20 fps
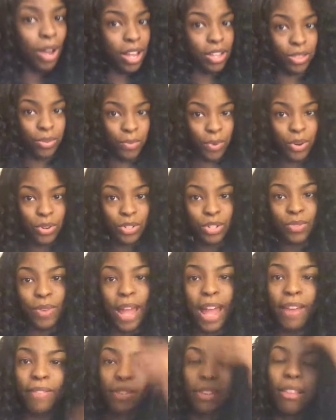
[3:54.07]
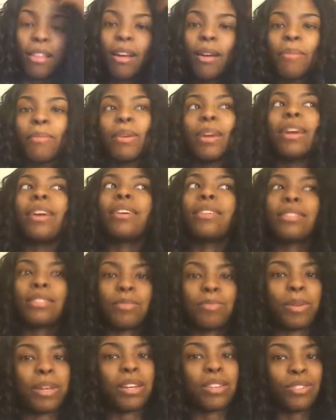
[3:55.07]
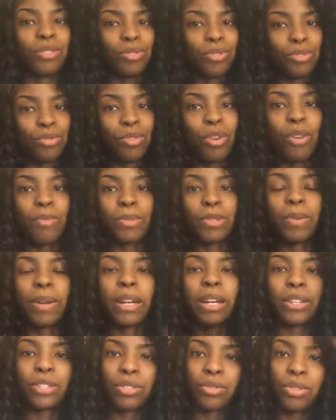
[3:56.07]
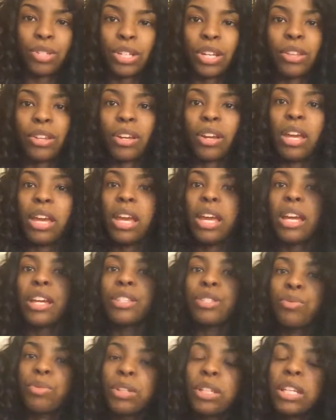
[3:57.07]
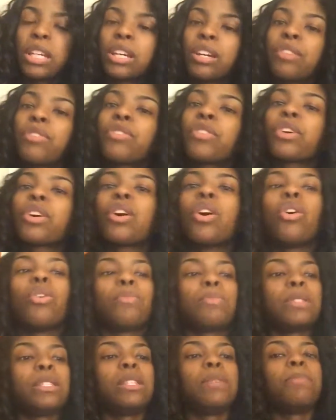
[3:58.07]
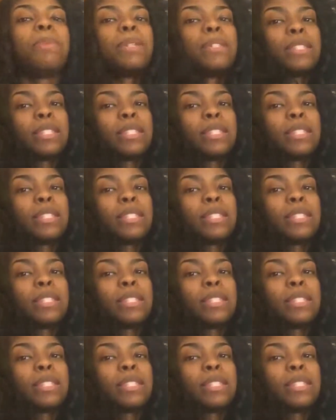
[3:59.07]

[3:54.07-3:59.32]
why in the world you have a lump, it's because those 2 combs are right next to each other. It's really good for combs to be